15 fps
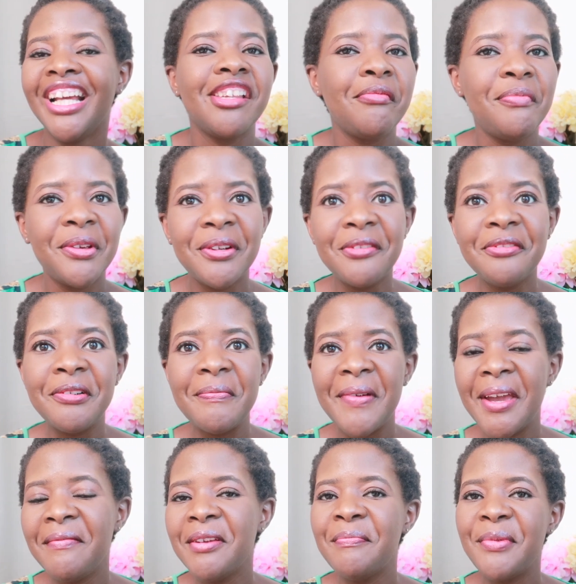It's a beautiful
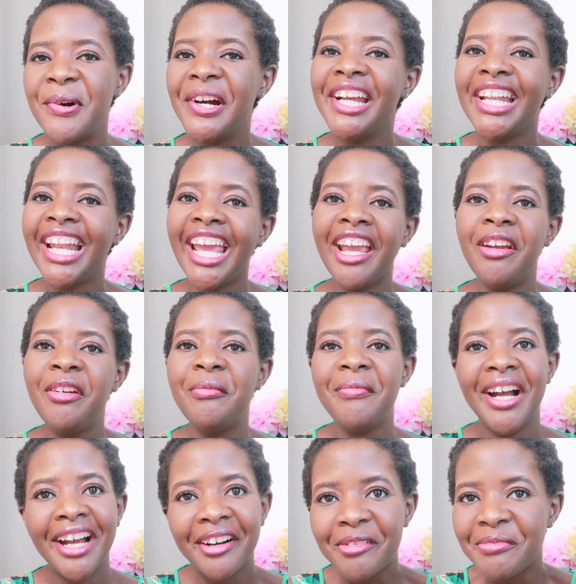baby boy name.
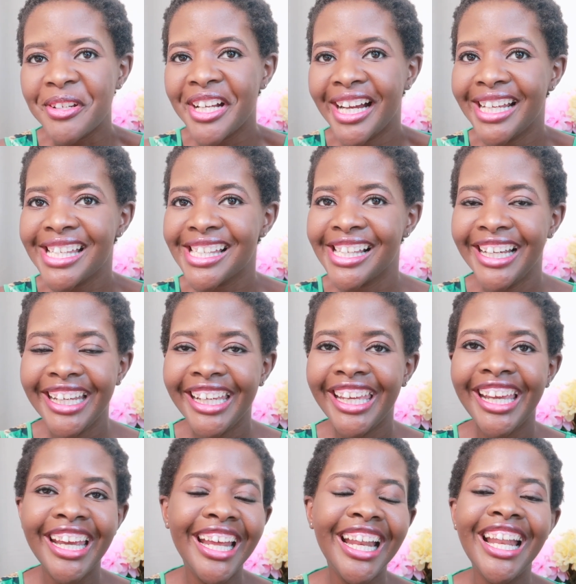I hope you guys like
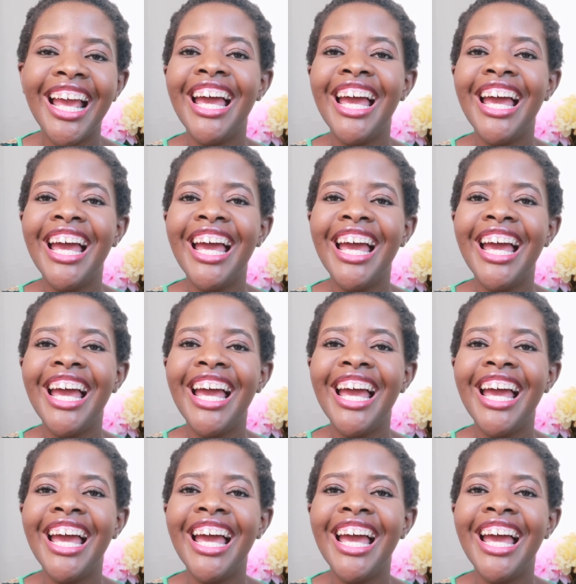it.